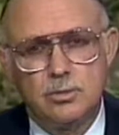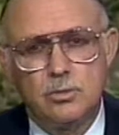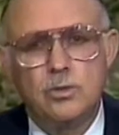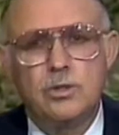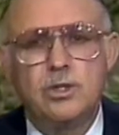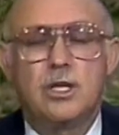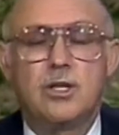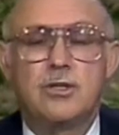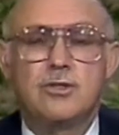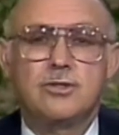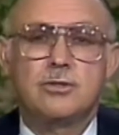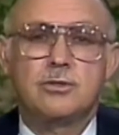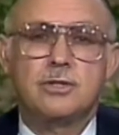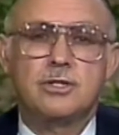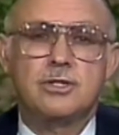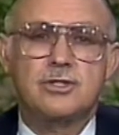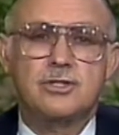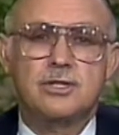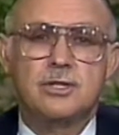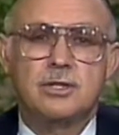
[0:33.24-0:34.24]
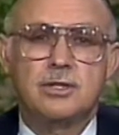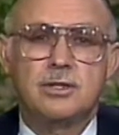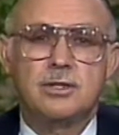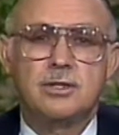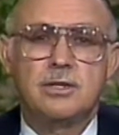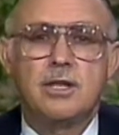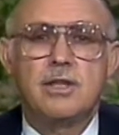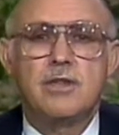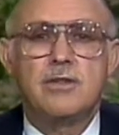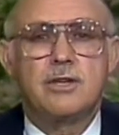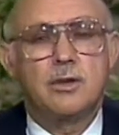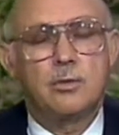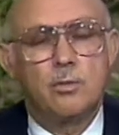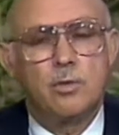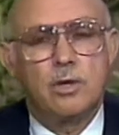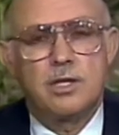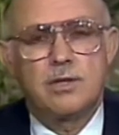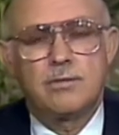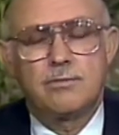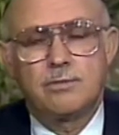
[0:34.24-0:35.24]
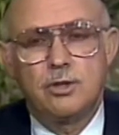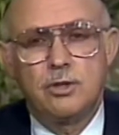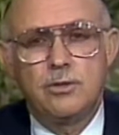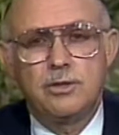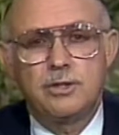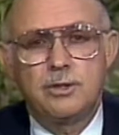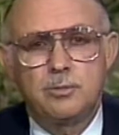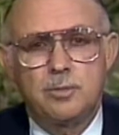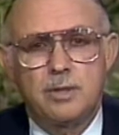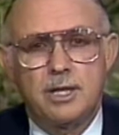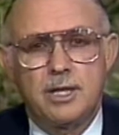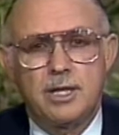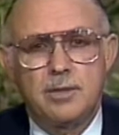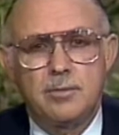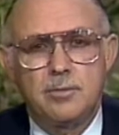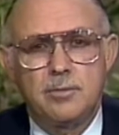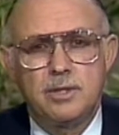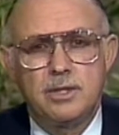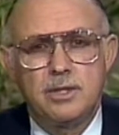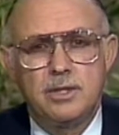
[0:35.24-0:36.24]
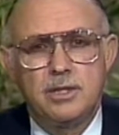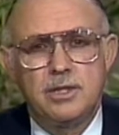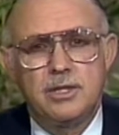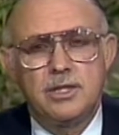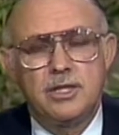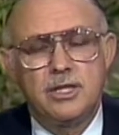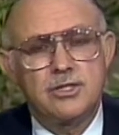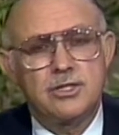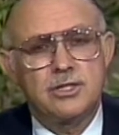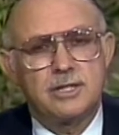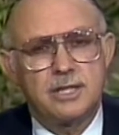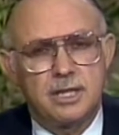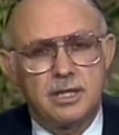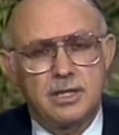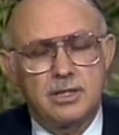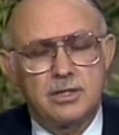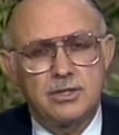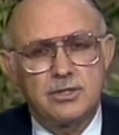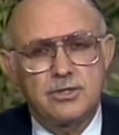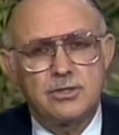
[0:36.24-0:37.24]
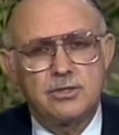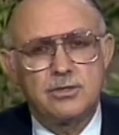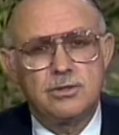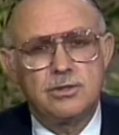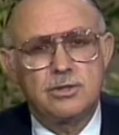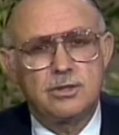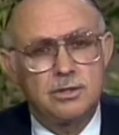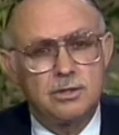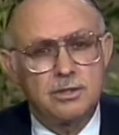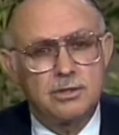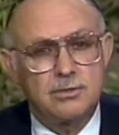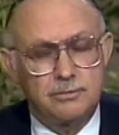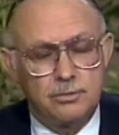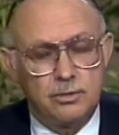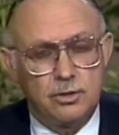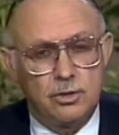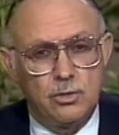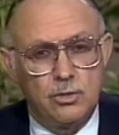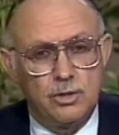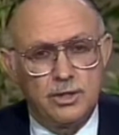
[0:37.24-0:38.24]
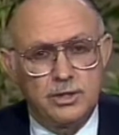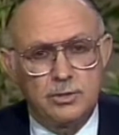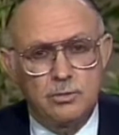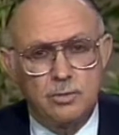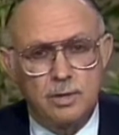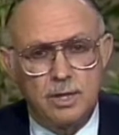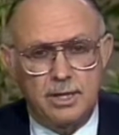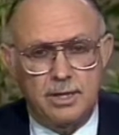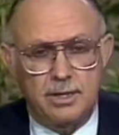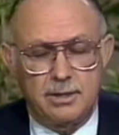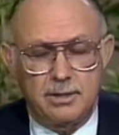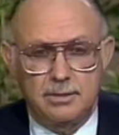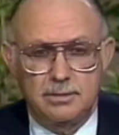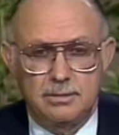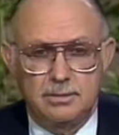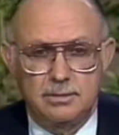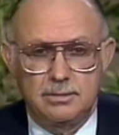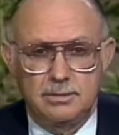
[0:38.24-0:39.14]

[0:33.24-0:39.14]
We also consider that water flow in a pipe is analogous to current flow in a wire.